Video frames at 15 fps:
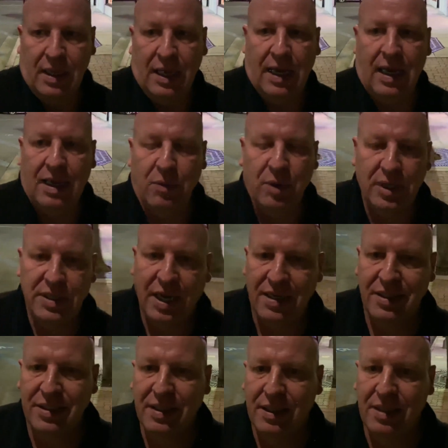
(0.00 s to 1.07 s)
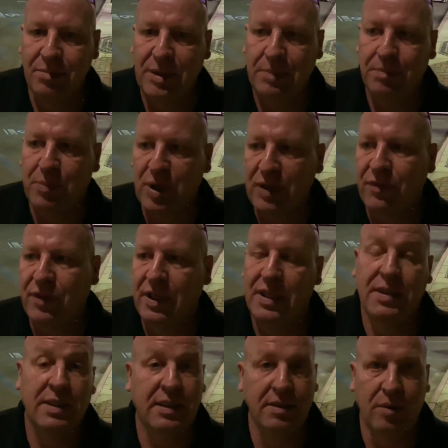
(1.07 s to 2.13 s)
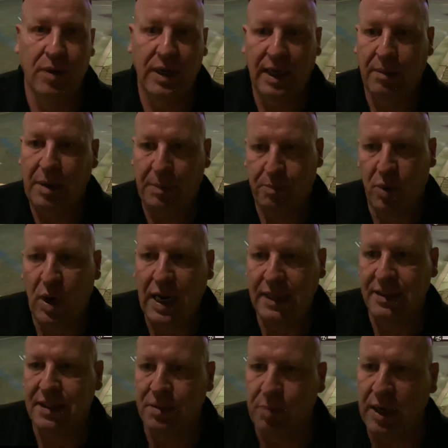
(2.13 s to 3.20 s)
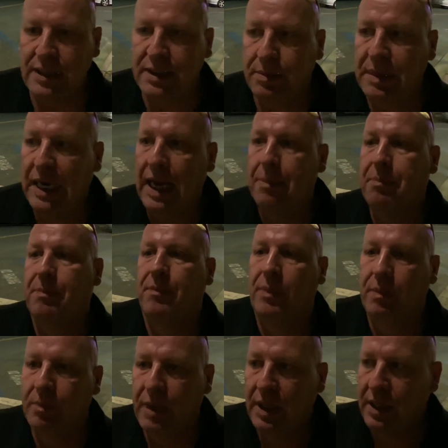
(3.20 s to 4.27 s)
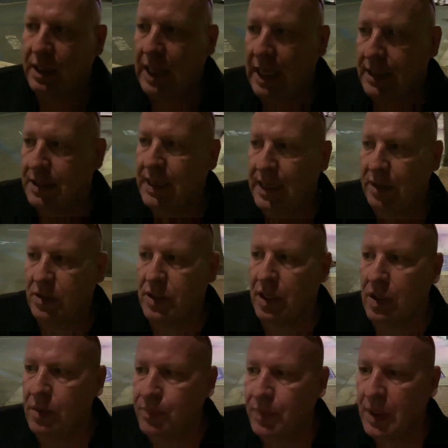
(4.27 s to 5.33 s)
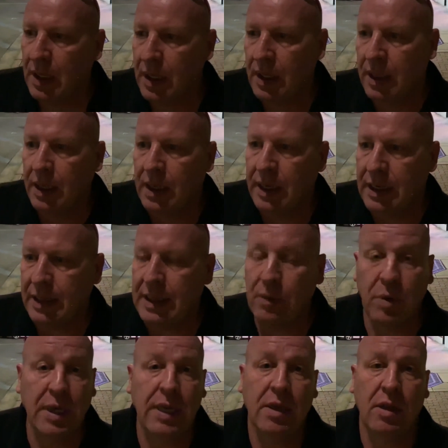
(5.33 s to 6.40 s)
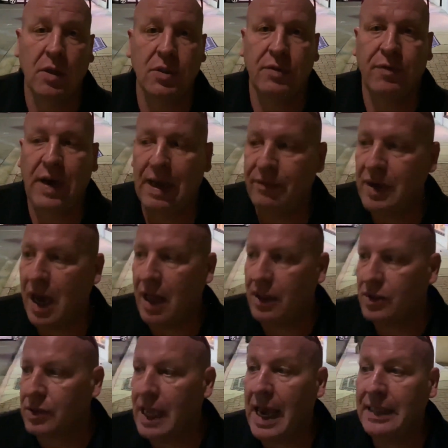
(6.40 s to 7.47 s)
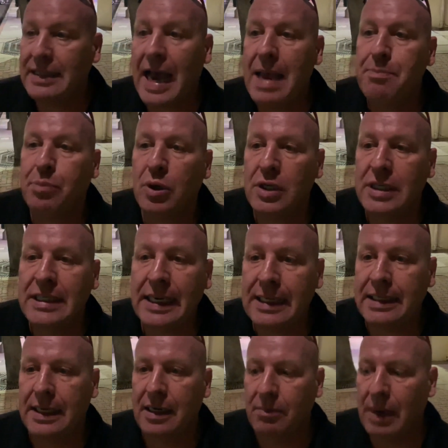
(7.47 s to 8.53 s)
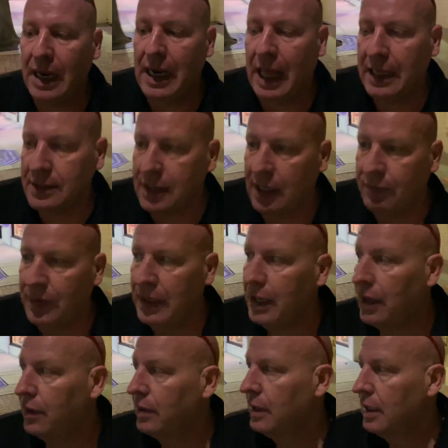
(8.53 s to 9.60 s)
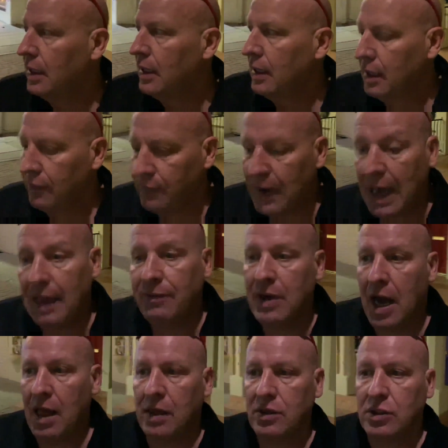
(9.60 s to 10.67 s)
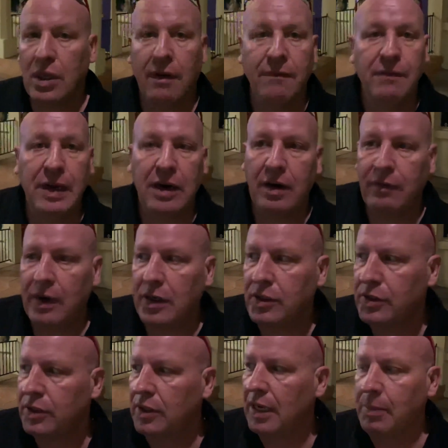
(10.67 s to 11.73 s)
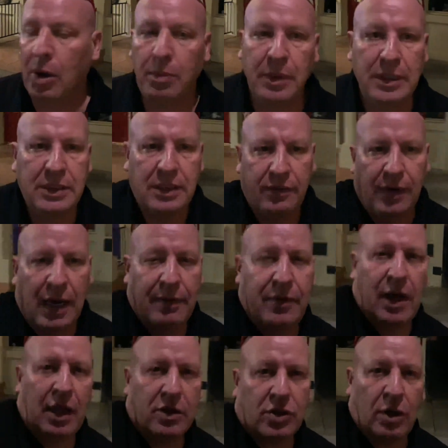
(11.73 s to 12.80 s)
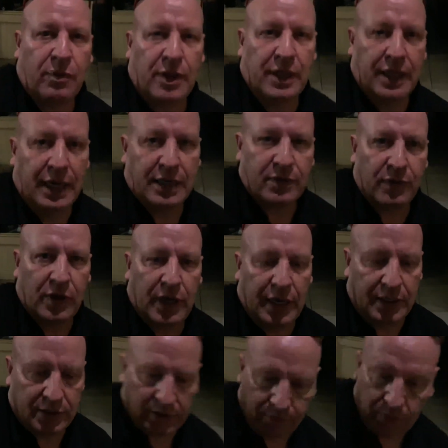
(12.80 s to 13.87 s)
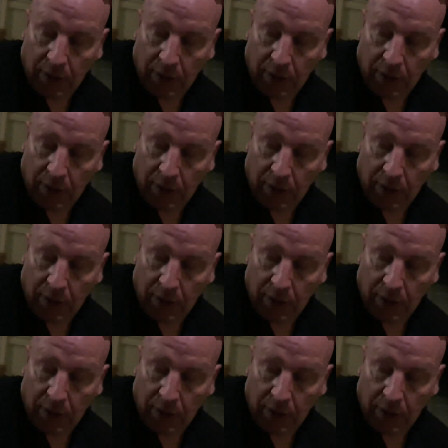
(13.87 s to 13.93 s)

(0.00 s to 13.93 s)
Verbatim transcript: Uh, I want to talk just a little bit briefly right now about price, because price has been up the last day or so, and I think we're getting close to $5, as I predicted in my last night video. $5 very, very soon. I'm hoping to see $5 hopefully in the next few days.